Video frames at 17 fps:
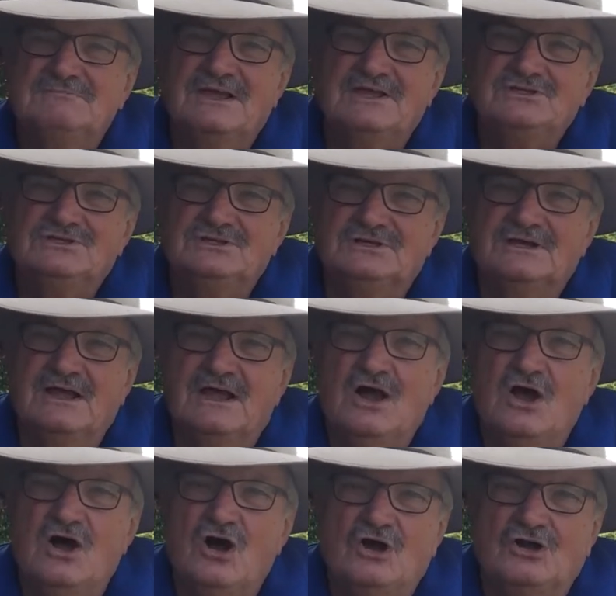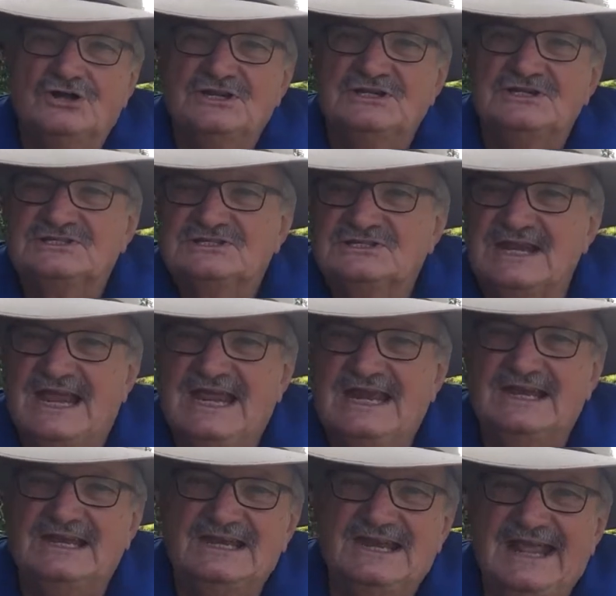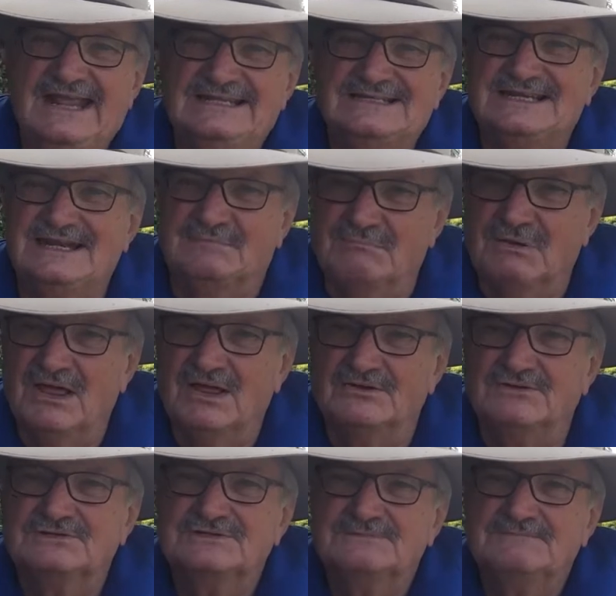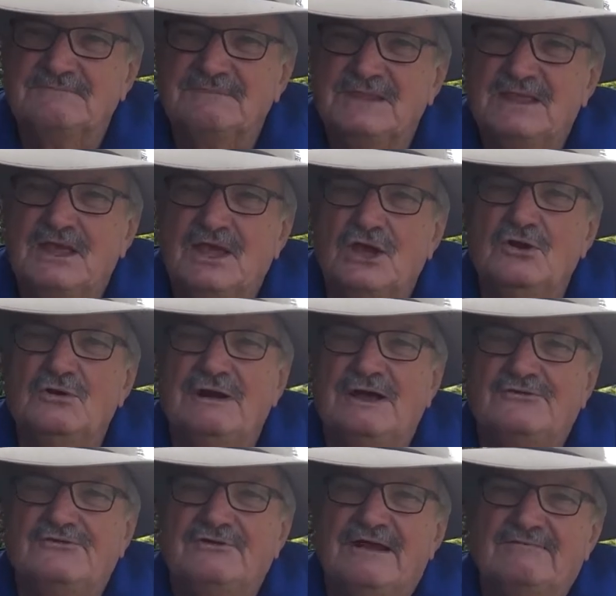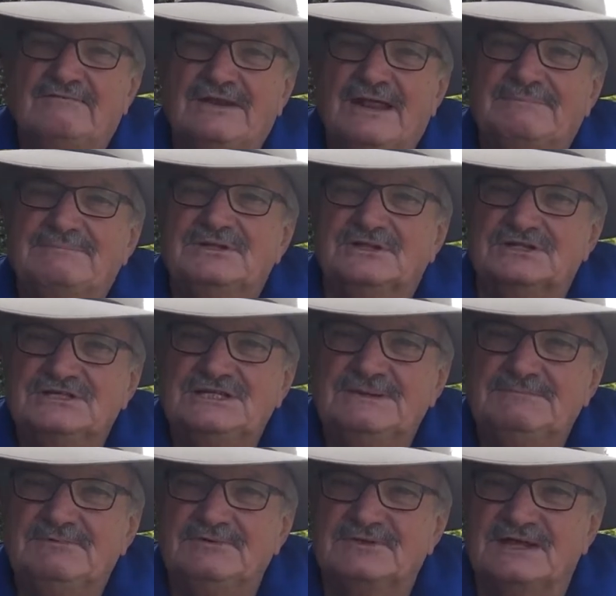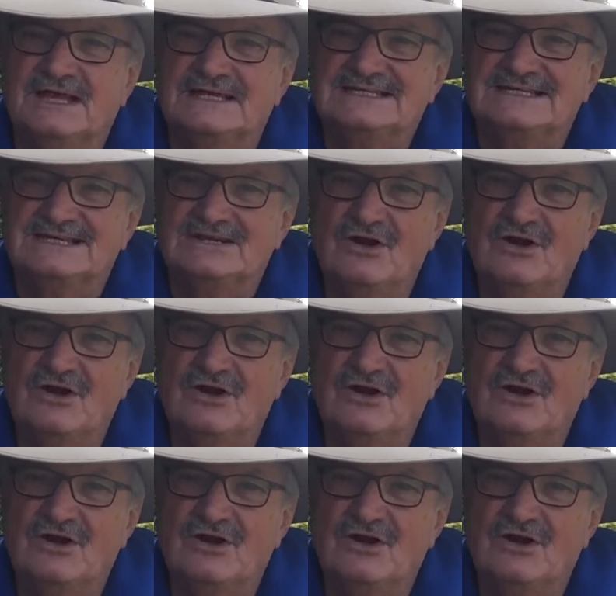mentioned hot sand dancing blokes who had travelled up to the tip with us in